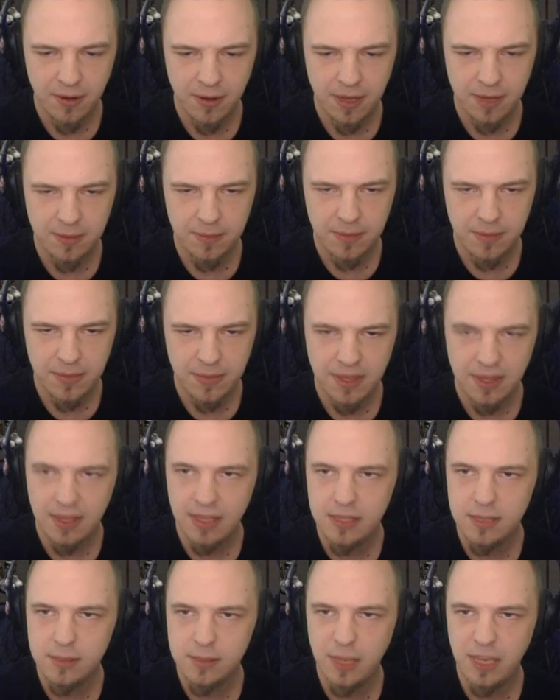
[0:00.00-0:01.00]
All right.
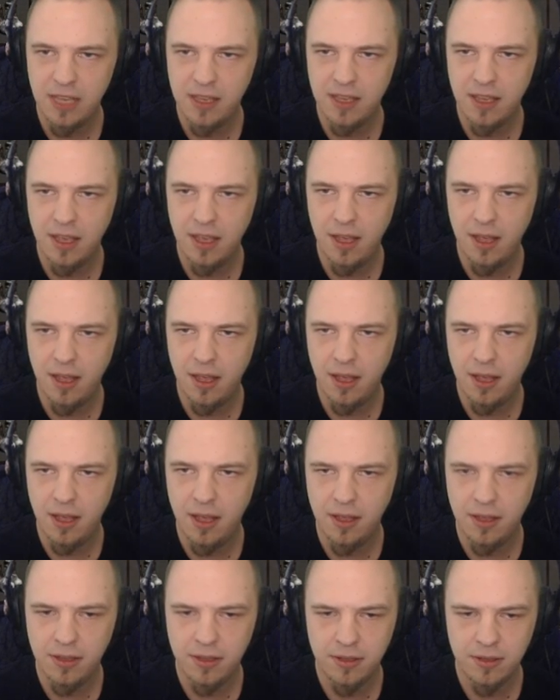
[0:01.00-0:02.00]
Let's make a
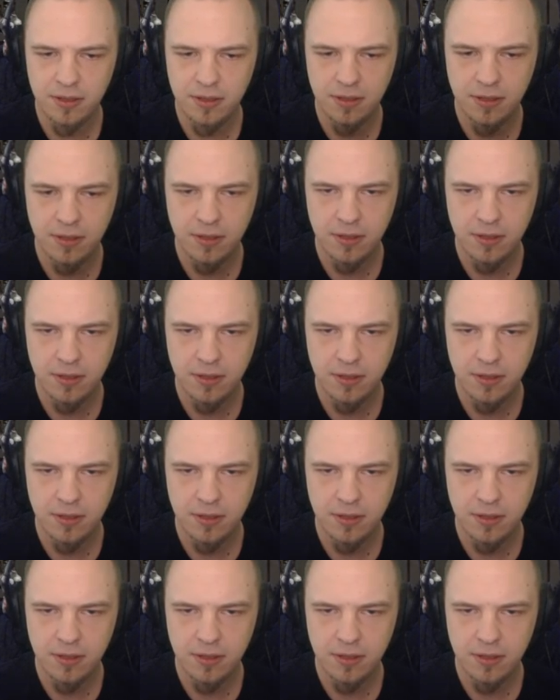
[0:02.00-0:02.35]
uh,